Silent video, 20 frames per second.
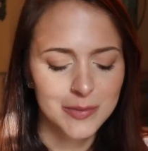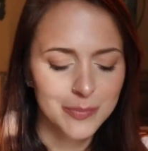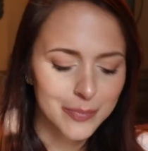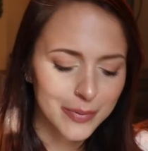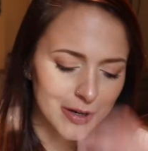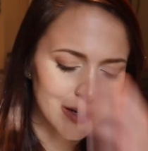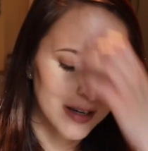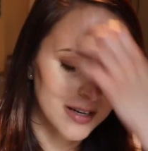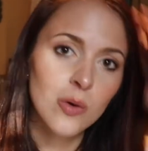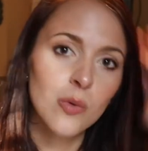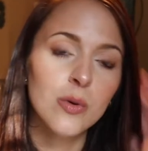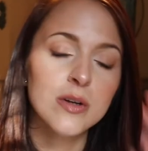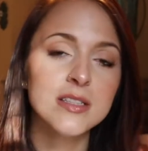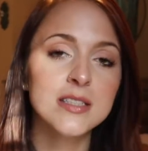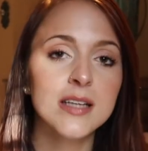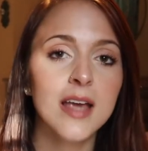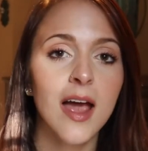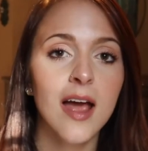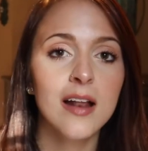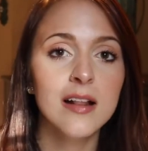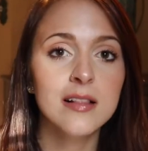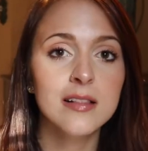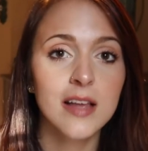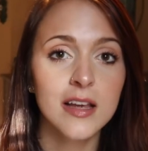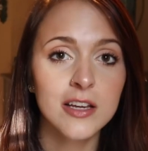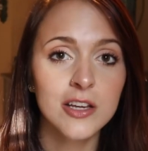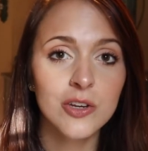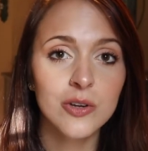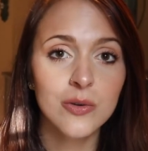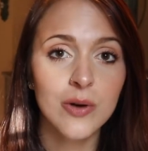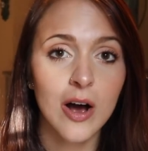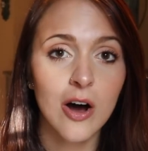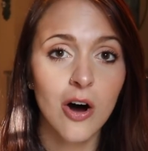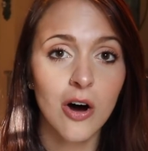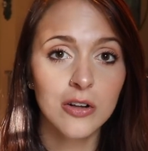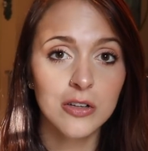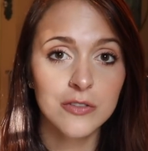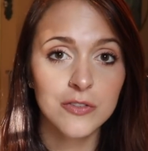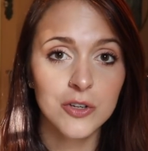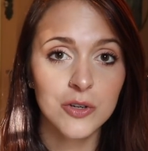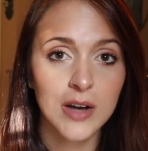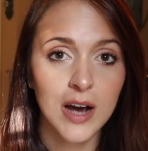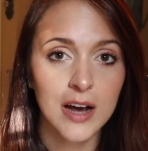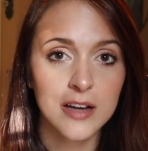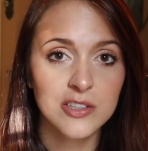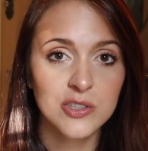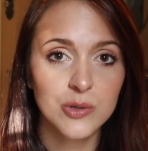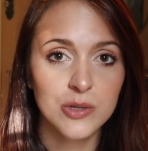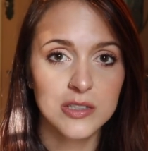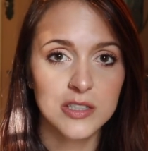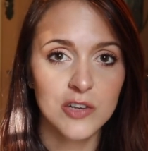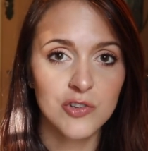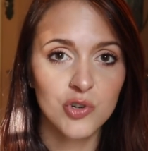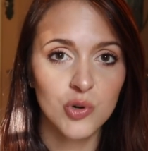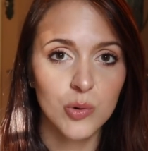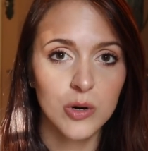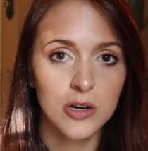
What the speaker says: But once again, thank you all of you guys who are essential